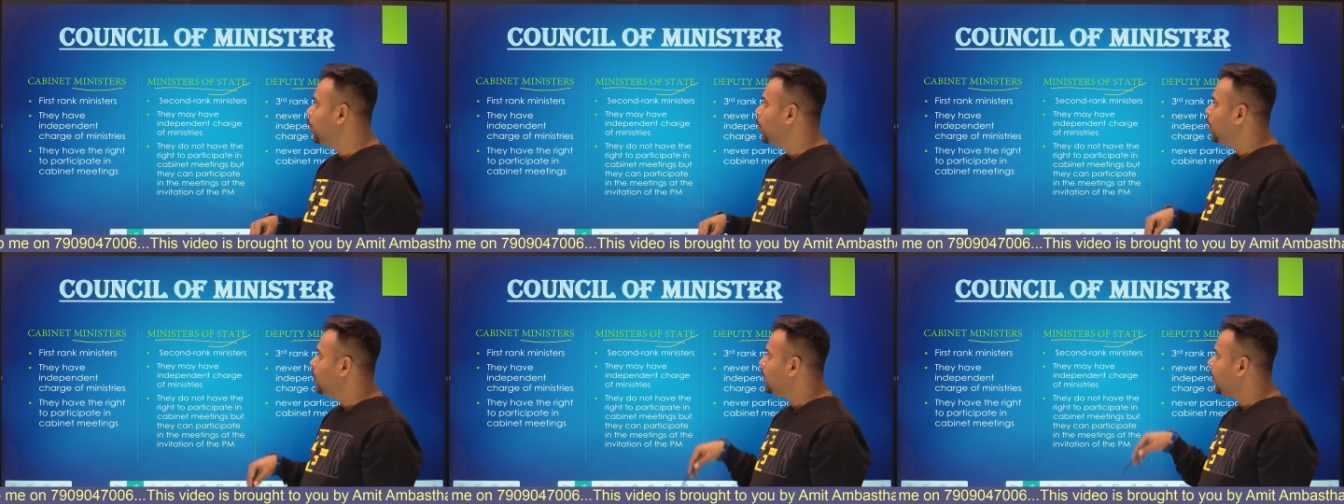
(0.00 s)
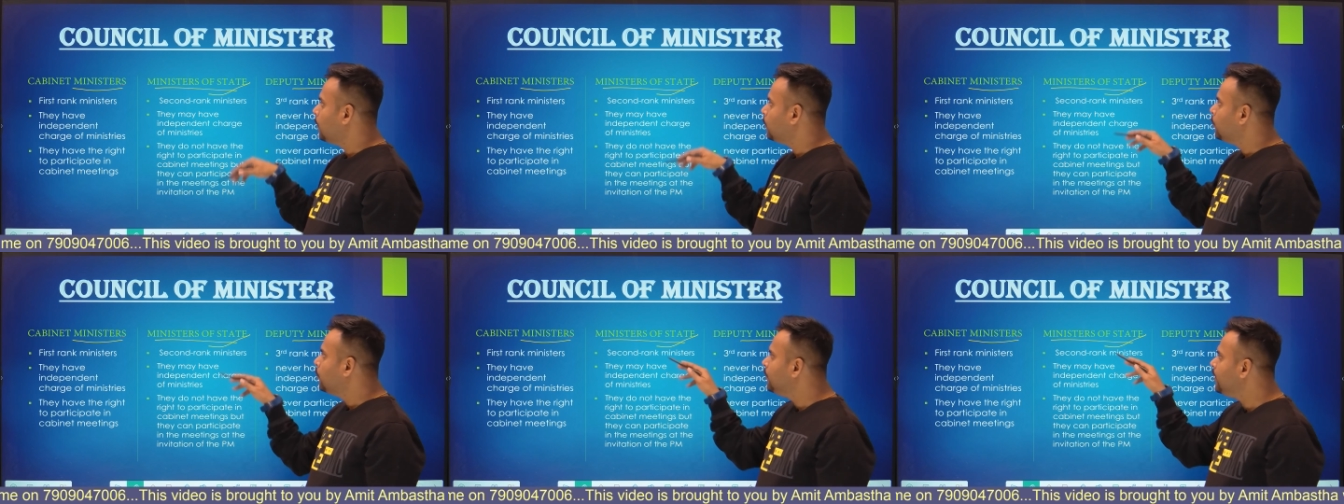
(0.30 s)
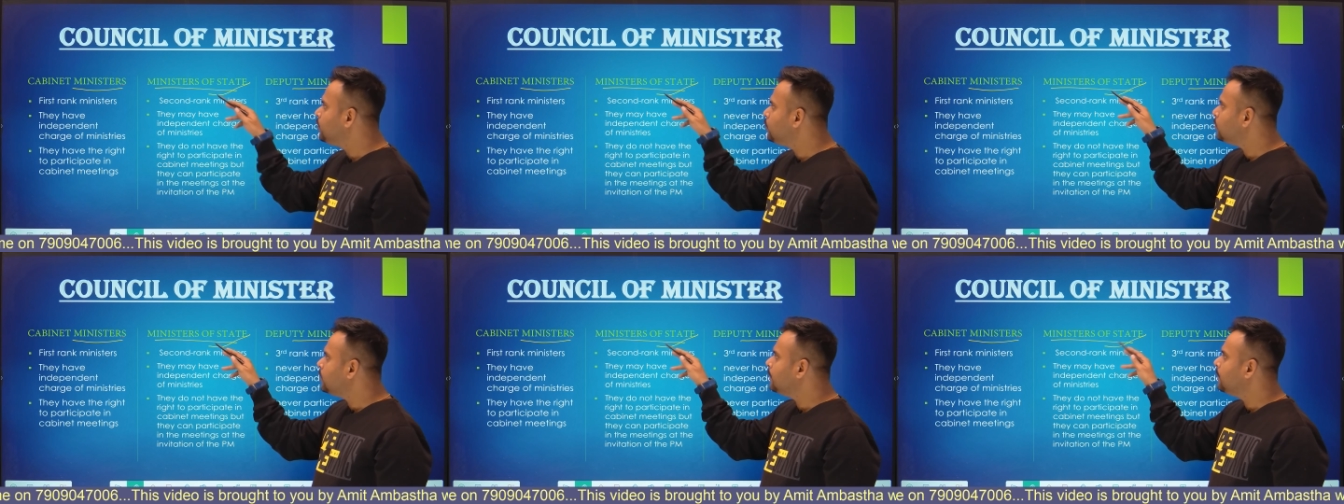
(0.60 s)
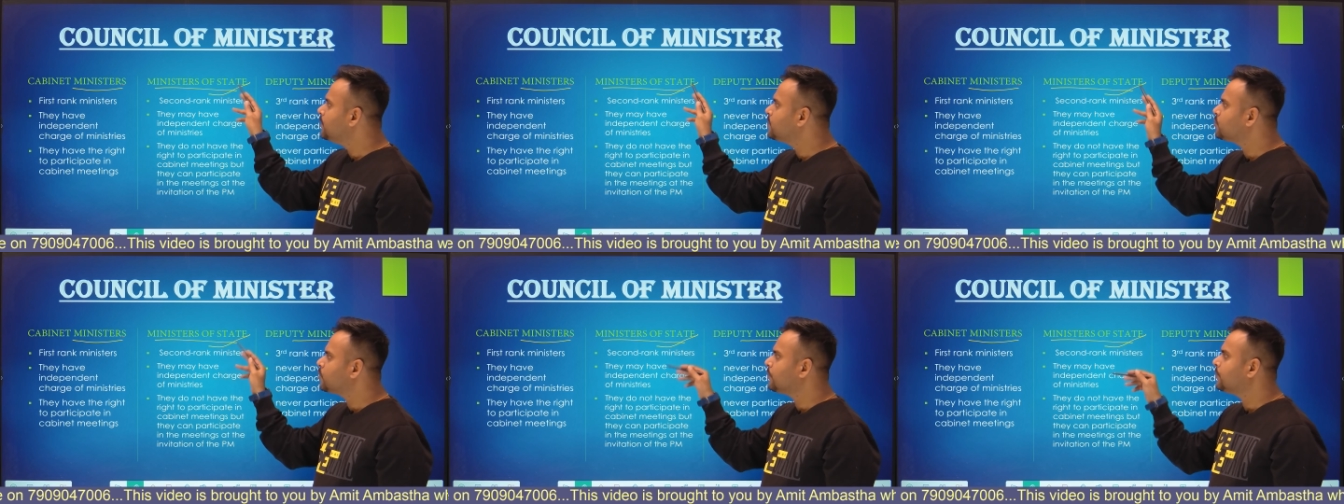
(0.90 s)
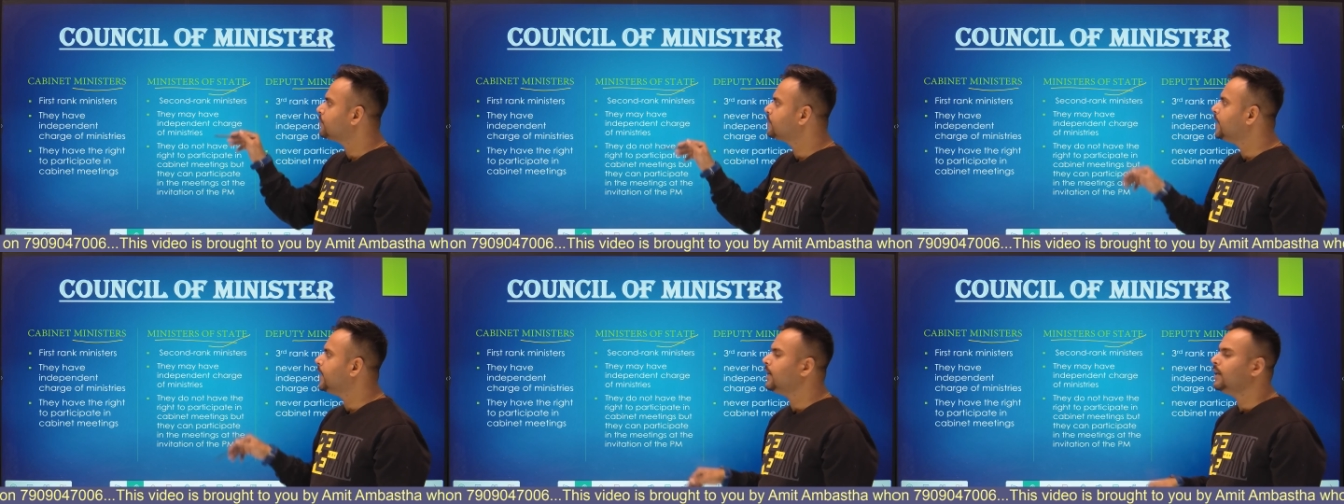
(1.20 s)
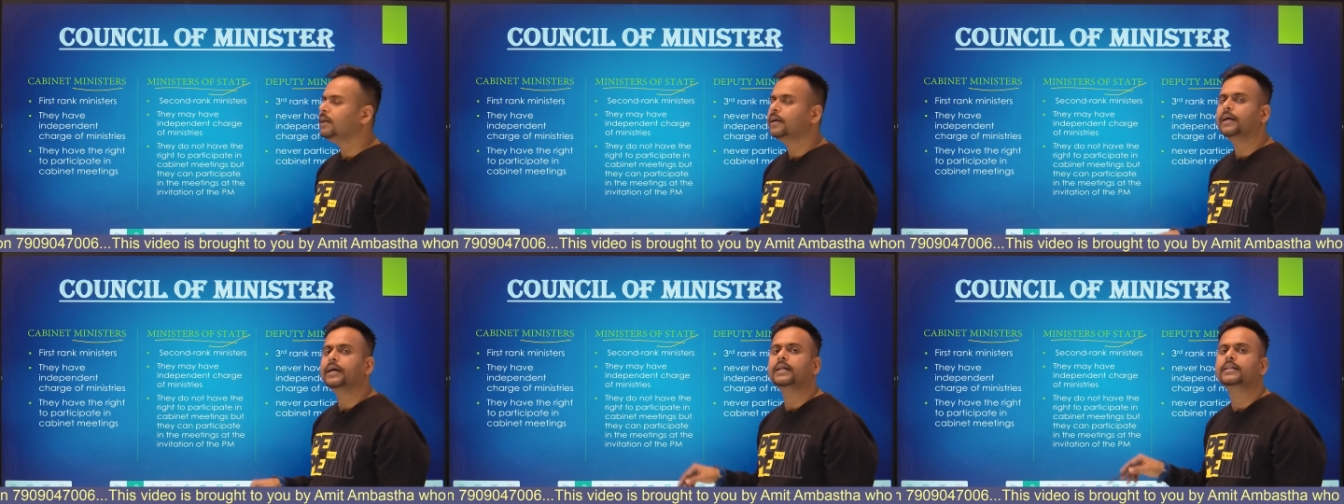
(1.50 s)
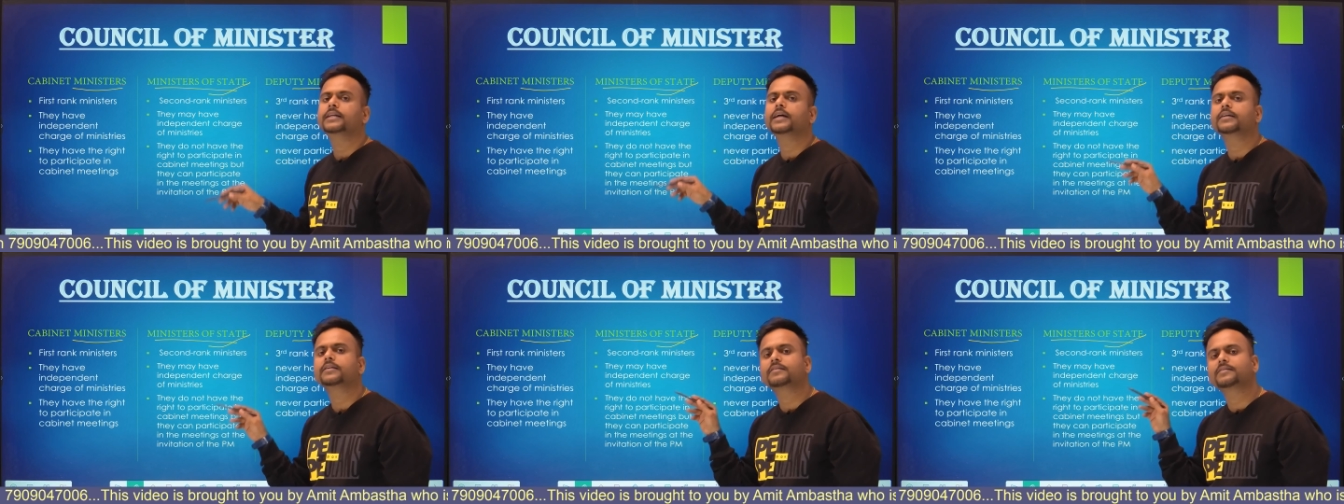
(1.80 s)
Now moving to the Minister of State,
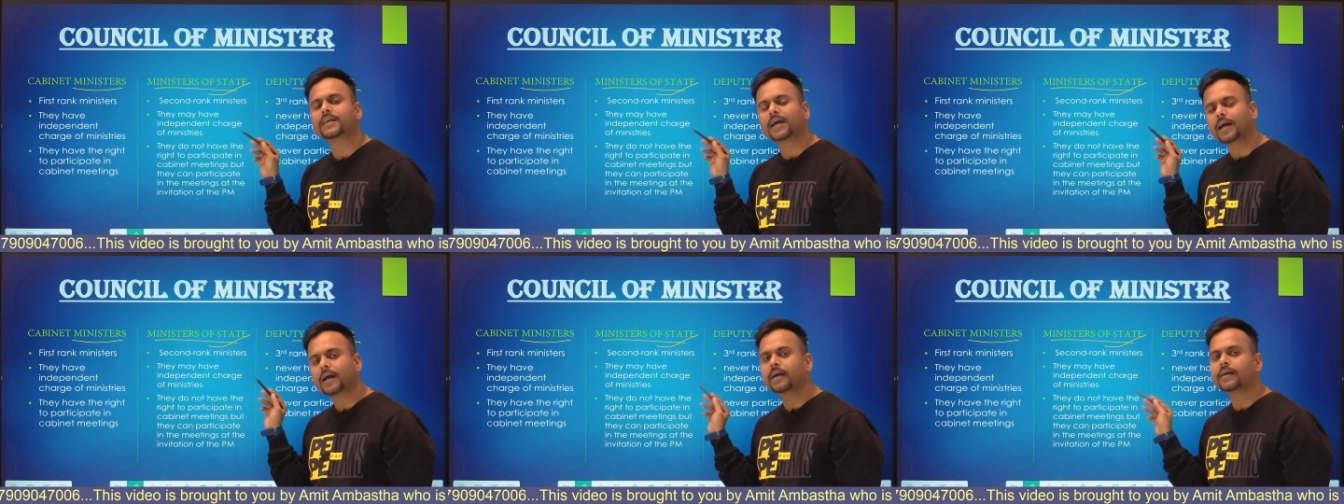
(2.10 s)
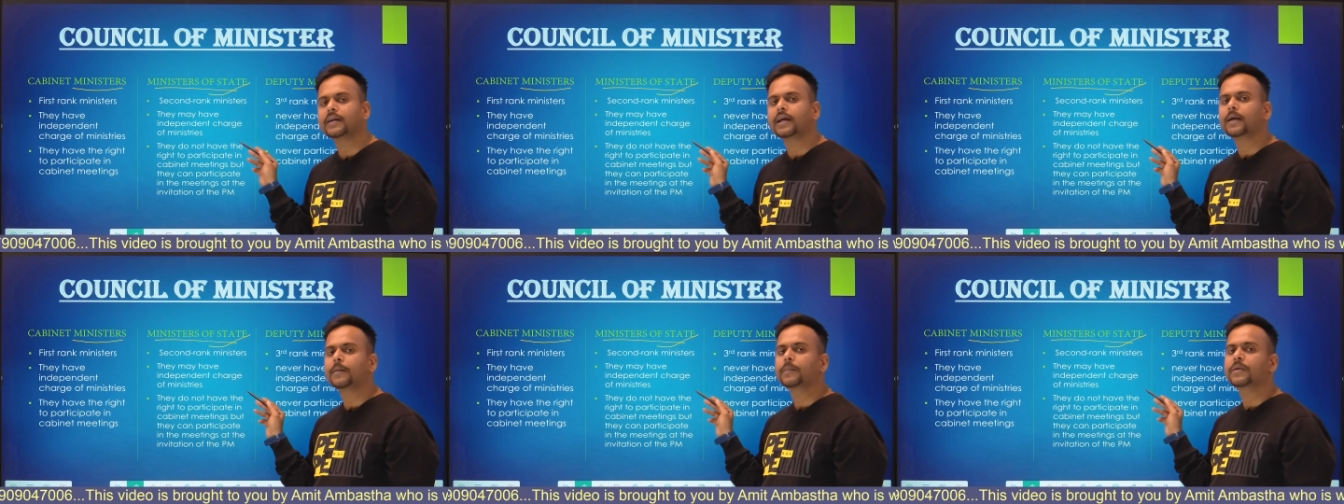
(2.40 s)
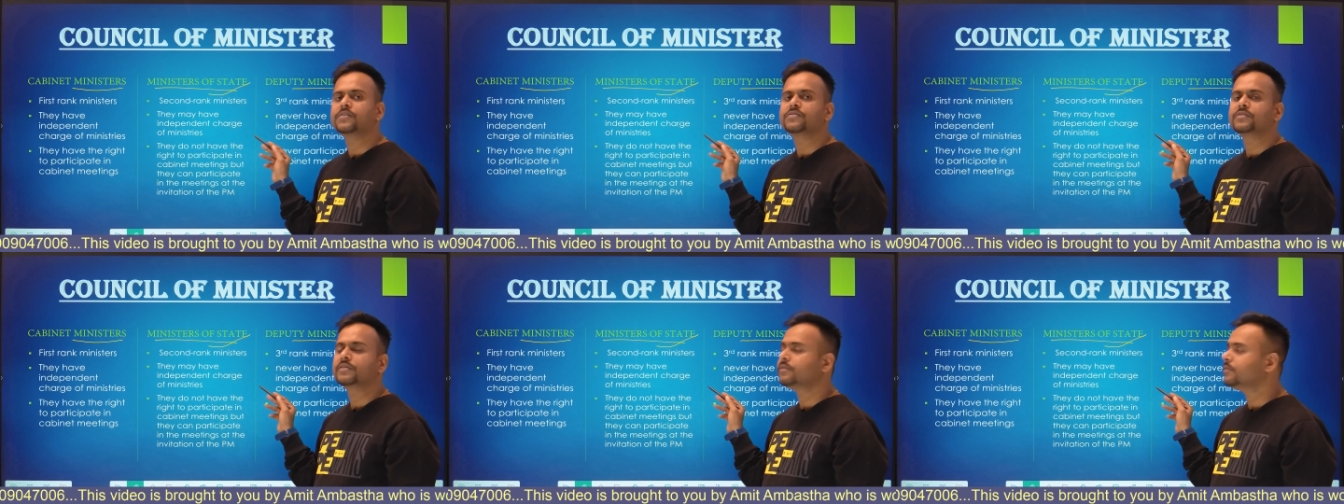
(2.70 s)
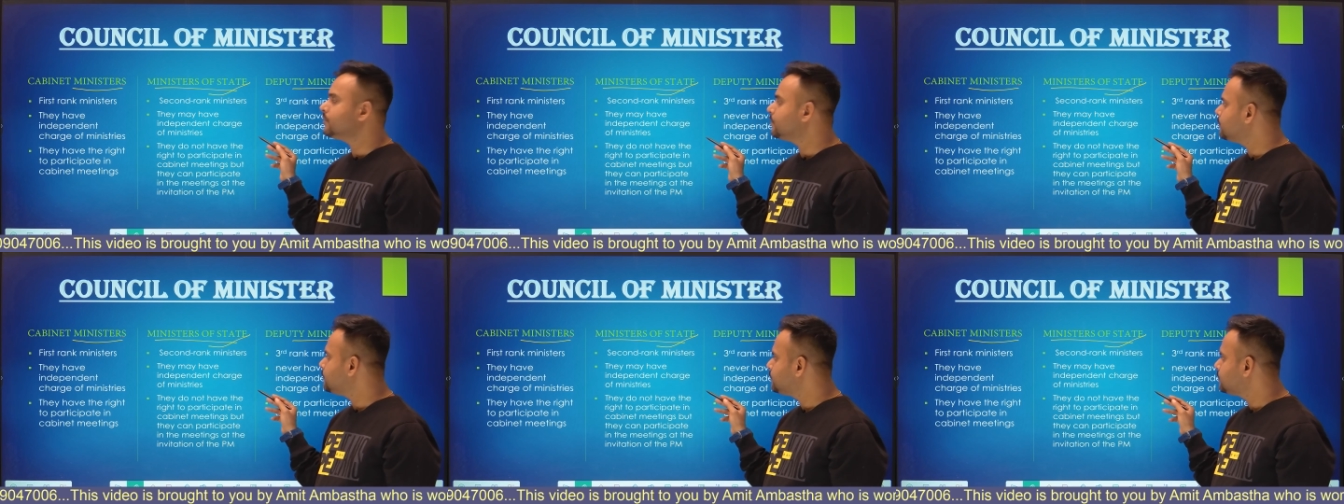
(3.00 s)
they are the second rank ministers.